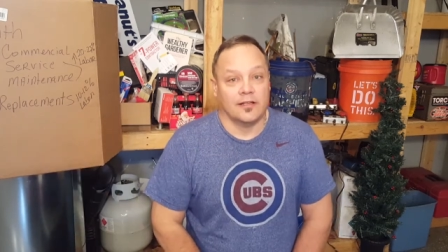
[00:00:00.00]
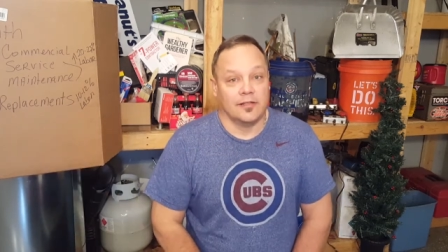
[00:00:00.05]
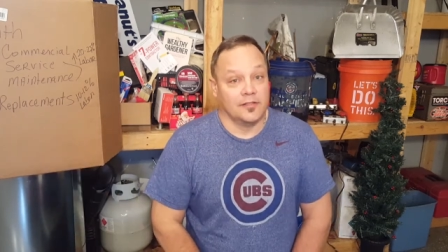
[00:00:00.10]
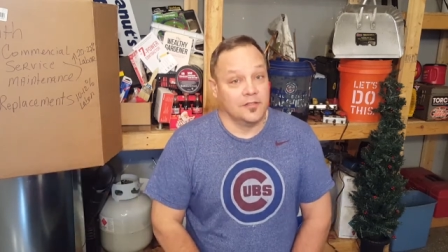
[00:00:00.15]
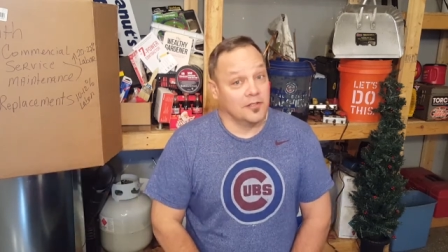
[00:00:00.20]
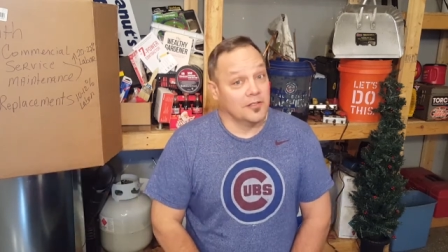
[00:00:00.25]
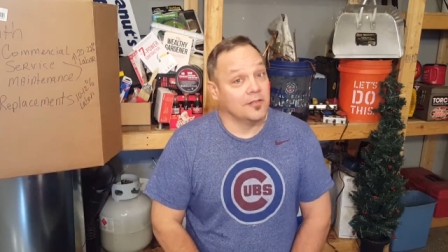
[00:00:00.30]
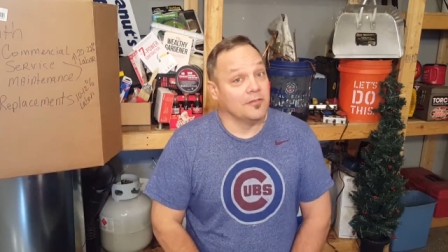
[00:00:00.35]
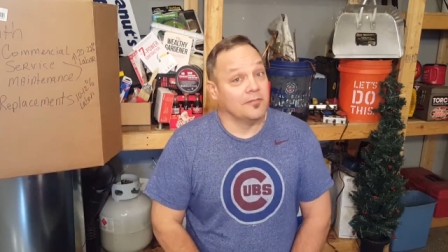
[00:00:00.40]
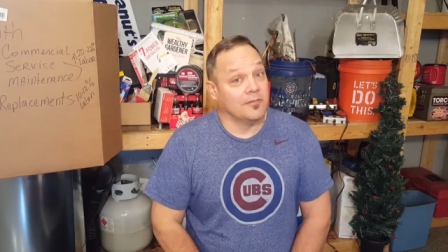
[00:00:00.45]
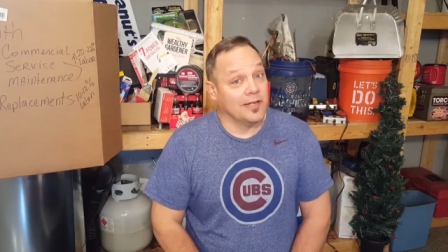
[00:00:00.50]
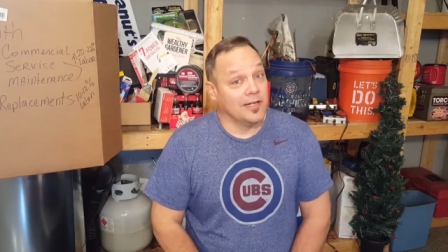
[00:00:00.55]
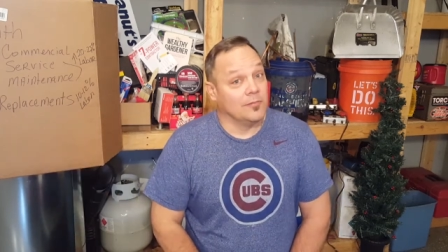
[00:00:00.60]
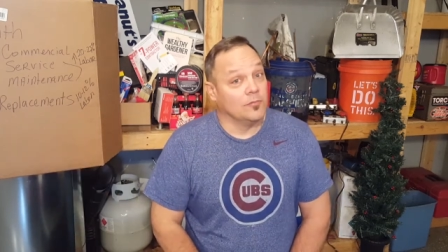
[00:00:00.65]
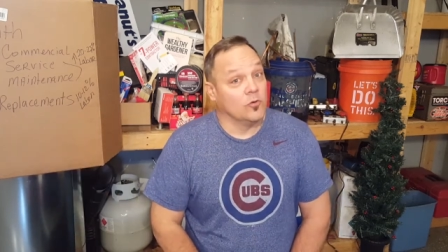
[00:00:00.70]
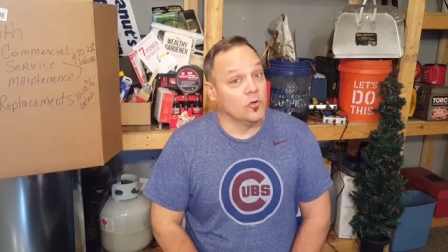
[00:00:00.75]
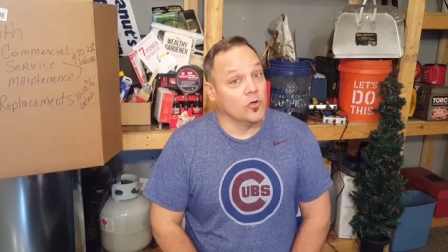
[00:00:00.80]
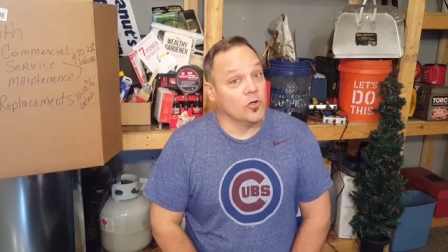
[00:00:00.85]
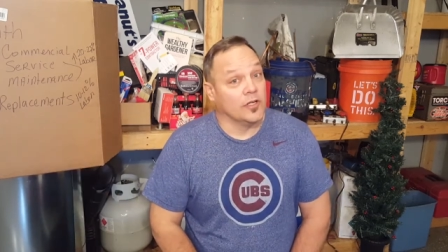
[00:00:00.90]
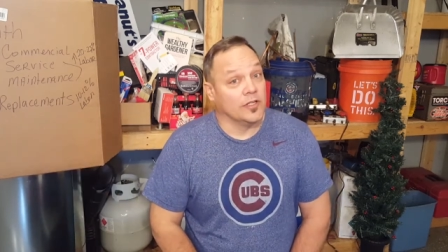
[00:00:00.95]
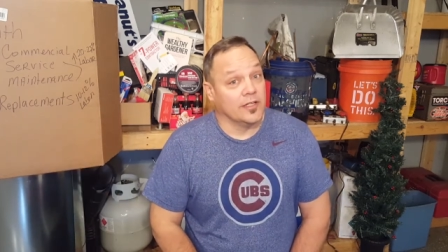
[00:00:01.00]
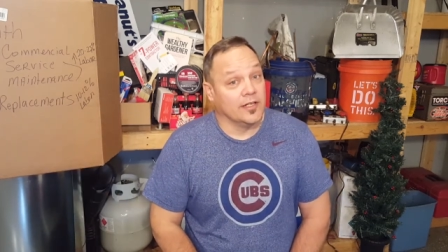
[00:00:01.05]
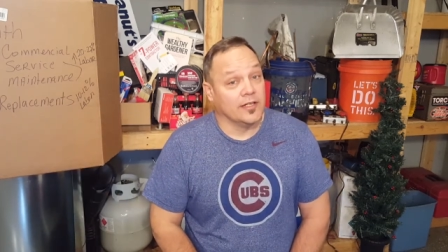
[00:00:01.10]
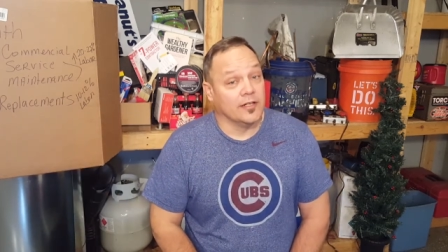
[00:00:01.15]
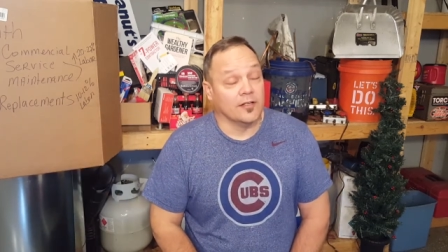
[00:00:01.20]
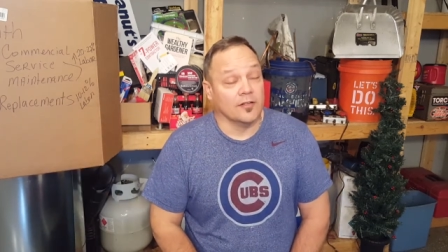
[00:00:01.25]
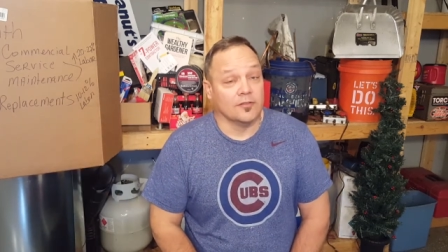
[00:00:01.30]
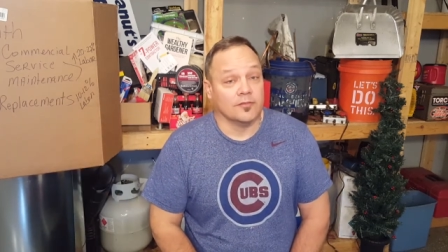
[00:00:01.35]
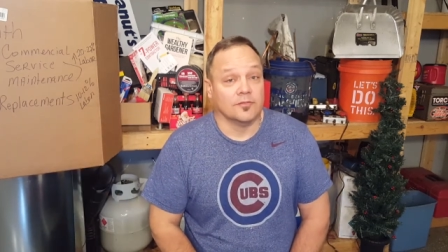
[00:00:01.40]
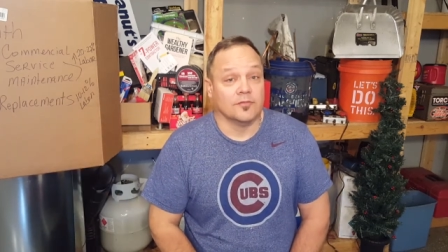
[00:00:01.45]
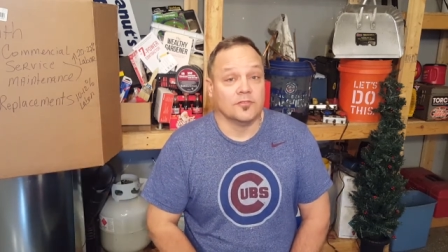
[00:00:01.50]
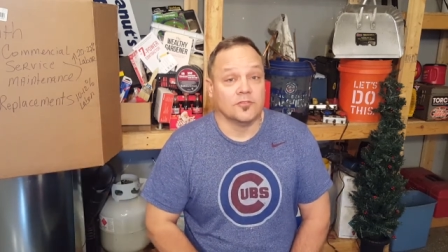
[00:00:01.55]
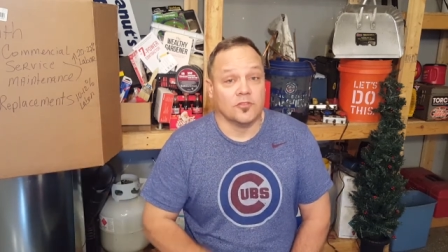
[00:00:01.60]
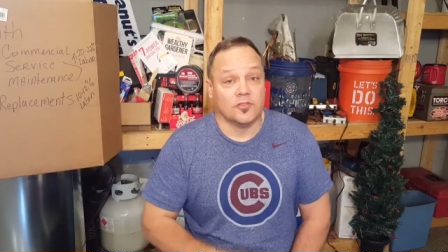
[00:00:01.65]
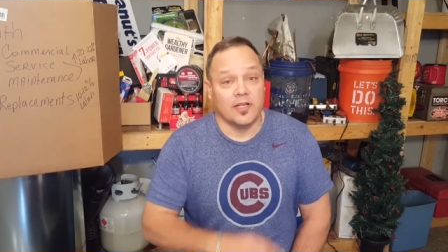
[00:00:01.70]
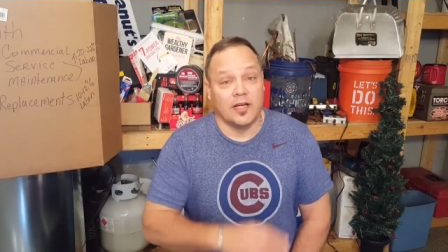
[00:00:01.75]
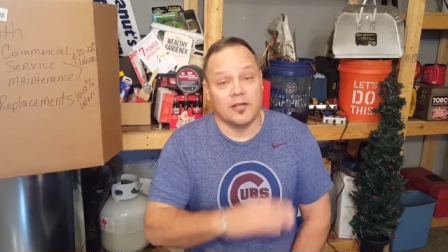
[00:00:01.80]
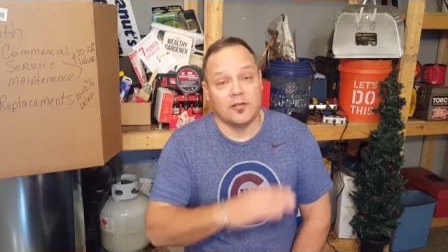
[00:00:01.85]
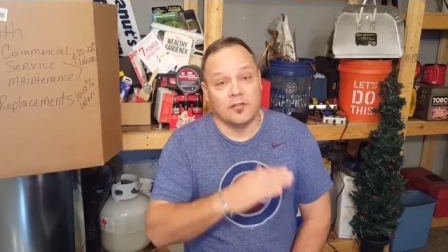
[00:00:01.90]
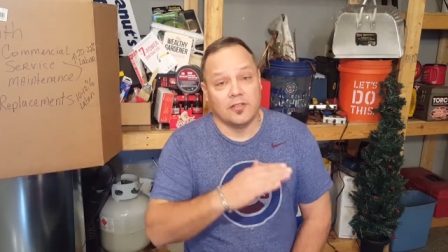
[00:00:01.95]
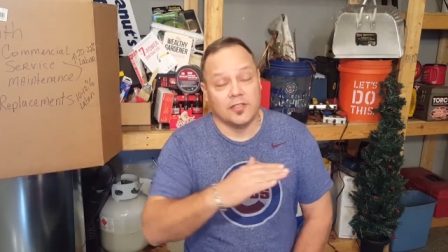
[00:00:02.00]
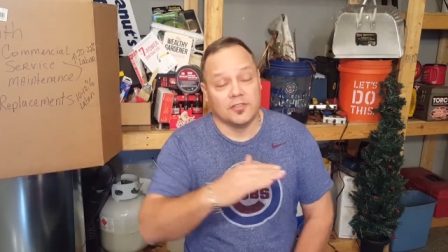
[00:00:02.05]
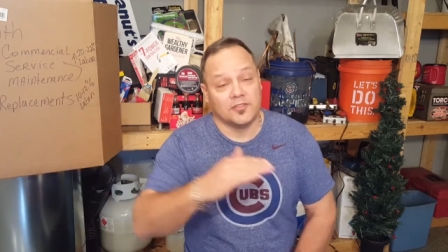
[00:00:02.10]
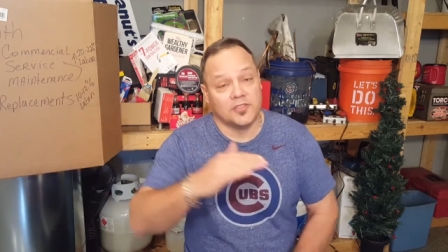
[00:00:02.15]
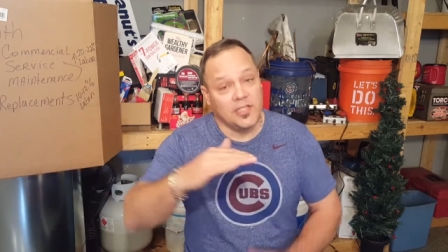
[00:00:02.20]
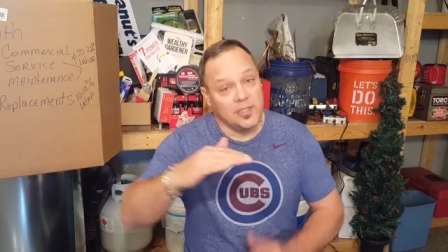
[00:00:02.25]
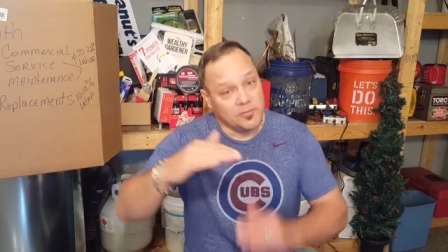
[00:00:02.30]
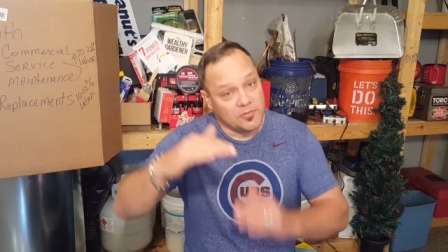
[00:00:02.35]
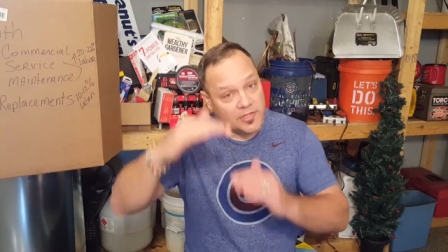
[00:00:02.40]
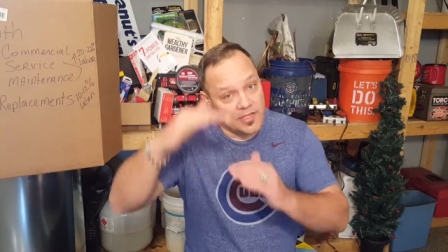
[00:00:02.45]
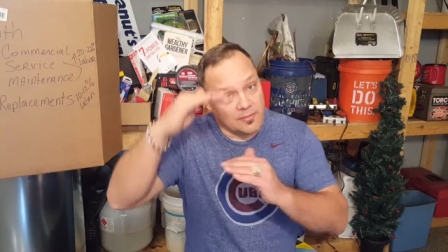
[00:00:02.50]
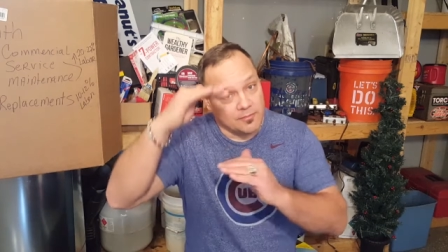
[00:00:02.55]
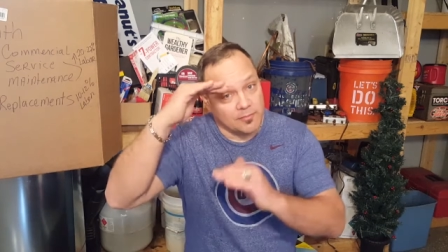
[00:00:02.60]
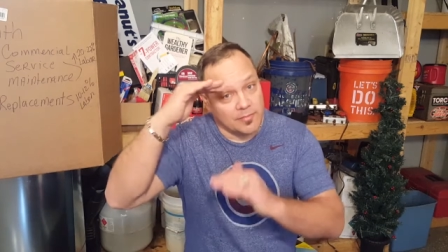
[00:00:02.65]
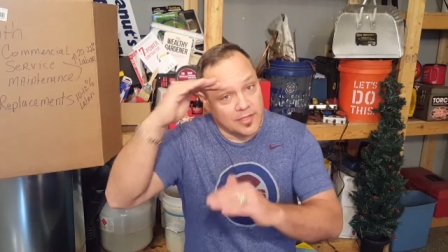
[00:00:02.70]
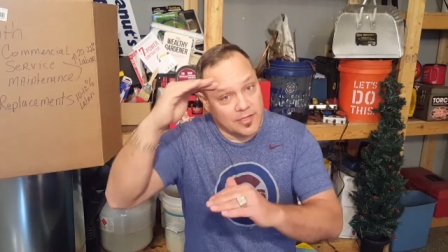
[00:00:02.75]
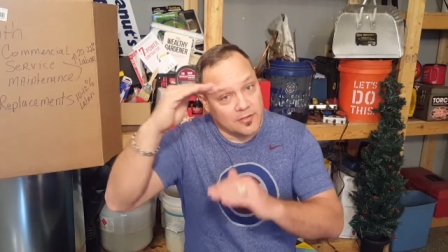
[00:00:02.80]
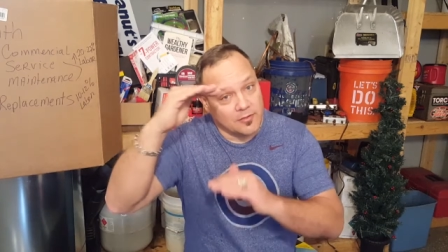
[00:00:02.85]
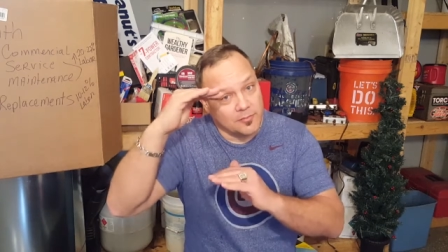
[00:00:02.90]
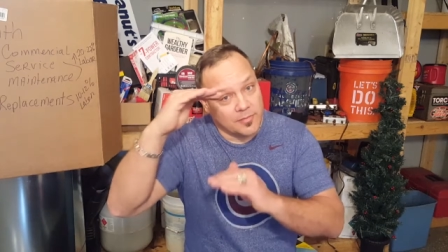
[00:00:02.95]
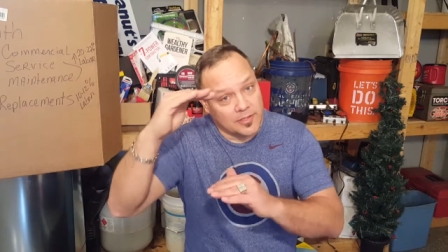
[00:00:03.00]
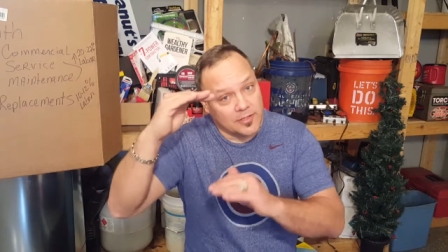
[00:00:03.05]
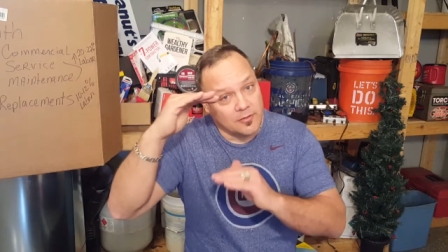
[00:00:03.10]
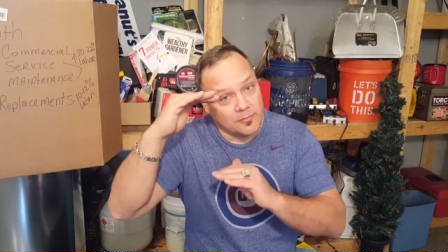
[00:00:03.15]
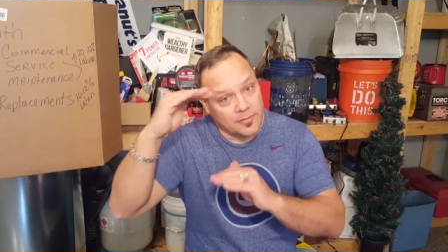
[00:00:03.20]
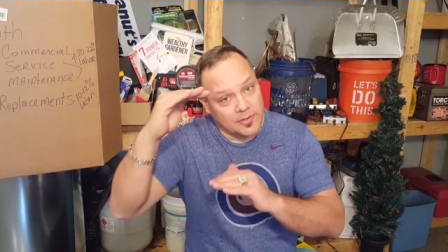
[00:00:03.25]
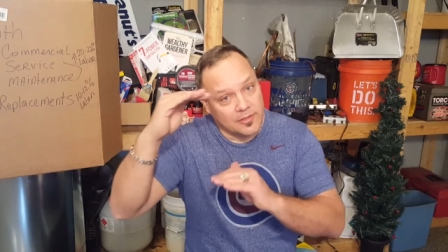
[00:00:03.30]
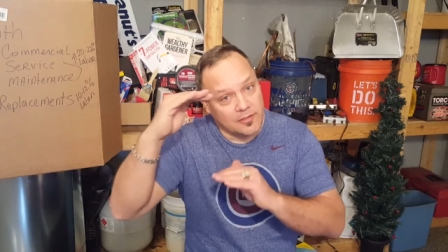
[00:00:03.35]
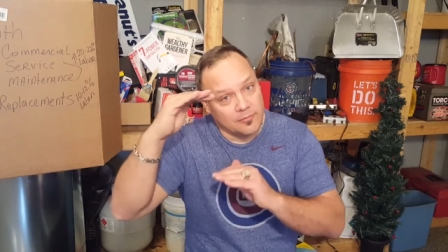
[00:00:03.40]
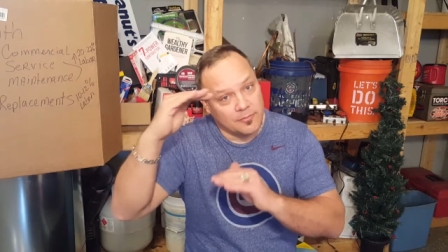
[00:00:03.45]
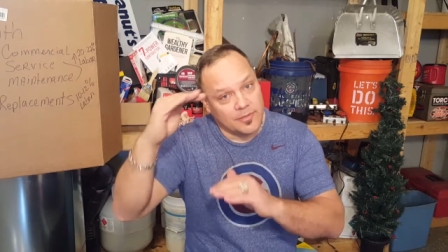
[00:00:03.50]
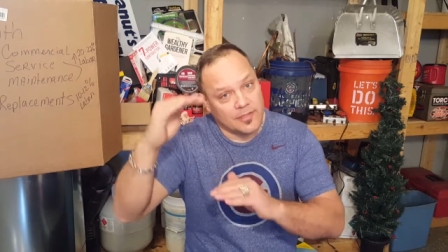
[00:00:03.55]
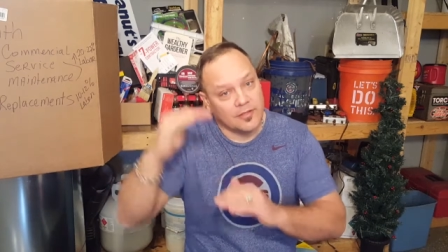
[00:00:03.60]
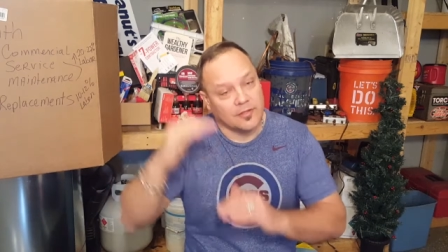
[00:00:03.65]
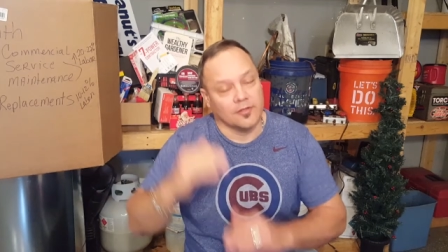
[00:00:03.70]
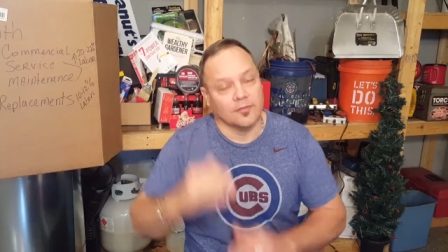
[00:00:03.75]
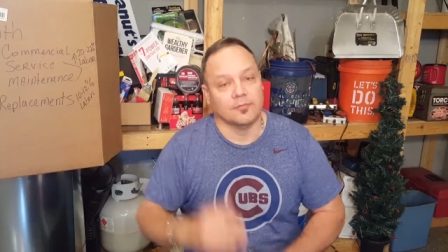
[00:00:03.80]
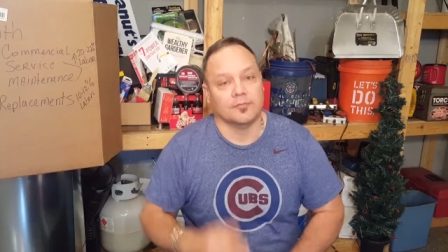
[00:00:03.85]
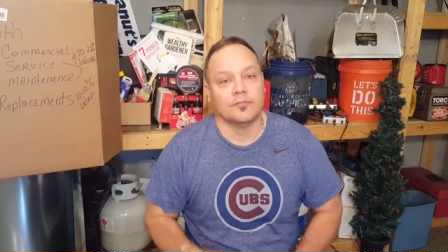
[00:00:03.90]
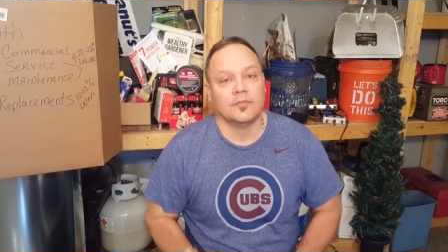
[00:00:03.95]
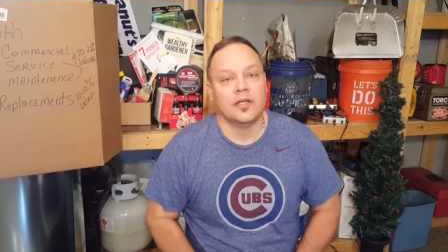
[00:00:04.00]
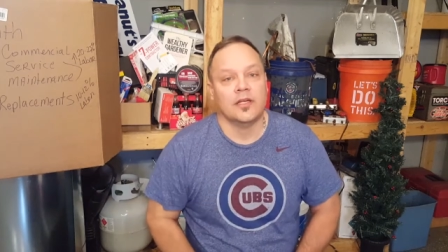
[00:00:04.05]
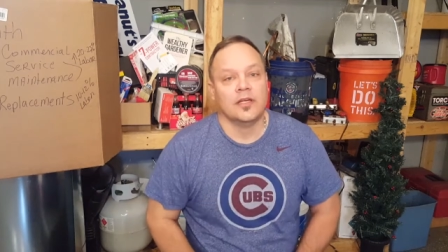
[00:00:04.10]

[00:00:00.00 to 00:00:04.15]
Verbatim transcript: You're gonna find more in there. So now your list keeps getting bigger, bigger, bigger, bigger.